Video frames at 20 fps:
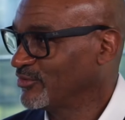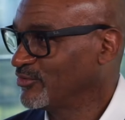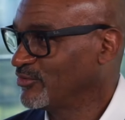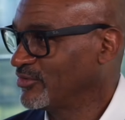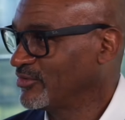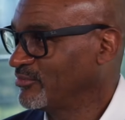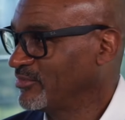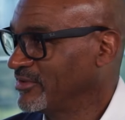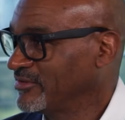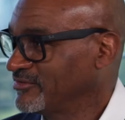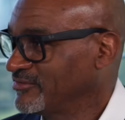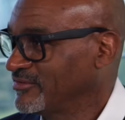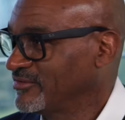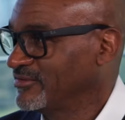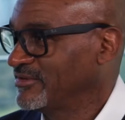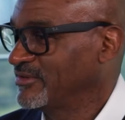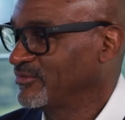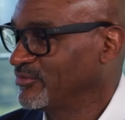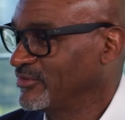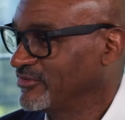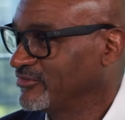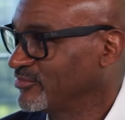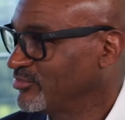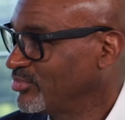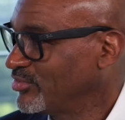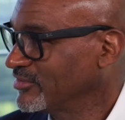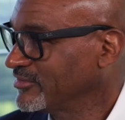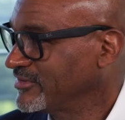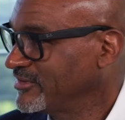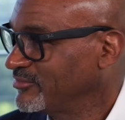We wanna make sure that we
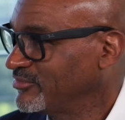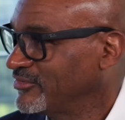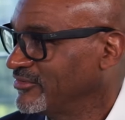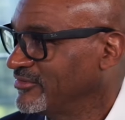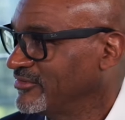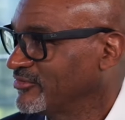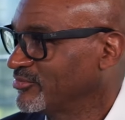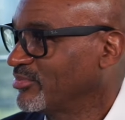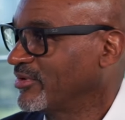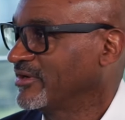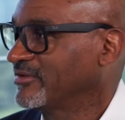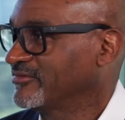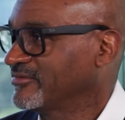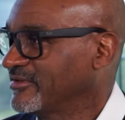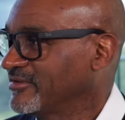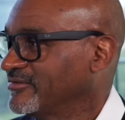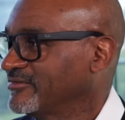support them through this process.